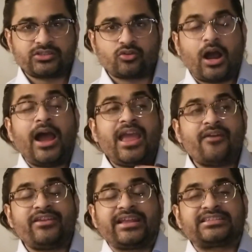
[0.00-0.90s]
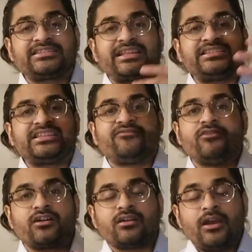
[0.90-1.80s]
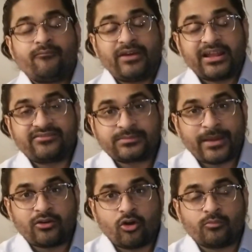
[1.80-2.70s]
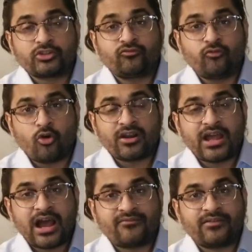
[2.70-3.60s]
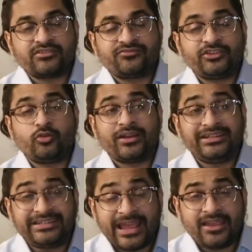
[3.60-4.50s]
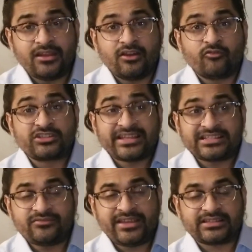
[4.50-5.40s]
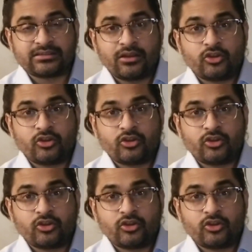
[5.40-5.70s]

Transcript: So I have an extensive work where I've spent almost 4.5 hours with you a day for 6 weeks.